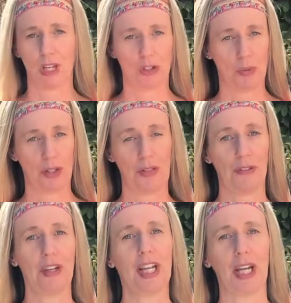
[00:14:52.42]
do
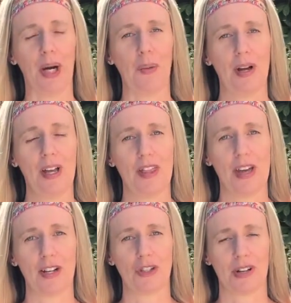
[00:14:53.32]
another video
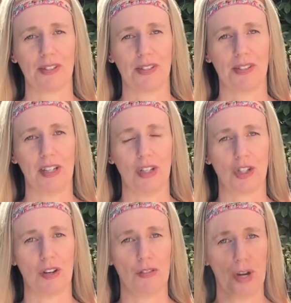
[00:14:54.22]
that addresses
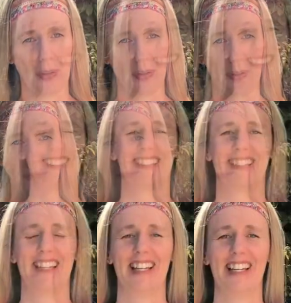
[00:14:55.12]
each of those.
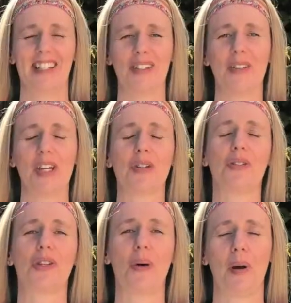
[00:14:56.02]
So thank you
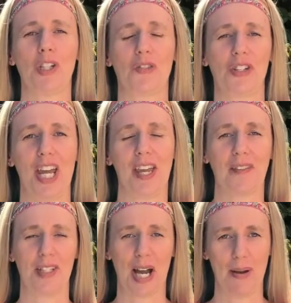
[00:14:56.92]
so much for
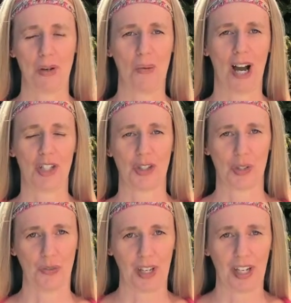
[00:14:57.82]
taking the time to watch
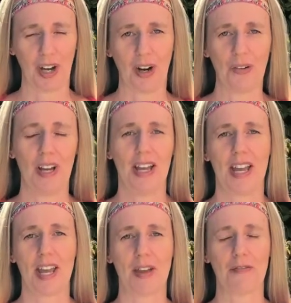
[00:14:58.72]
this video.
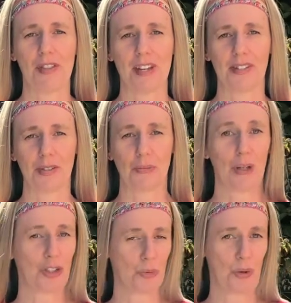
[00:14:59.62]
If this
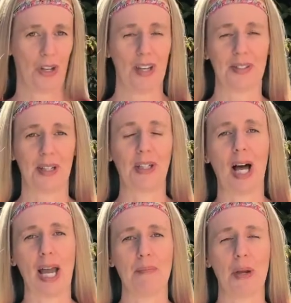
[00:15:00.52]
ritual is in
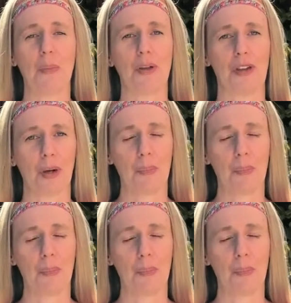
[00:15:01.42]
alignment with your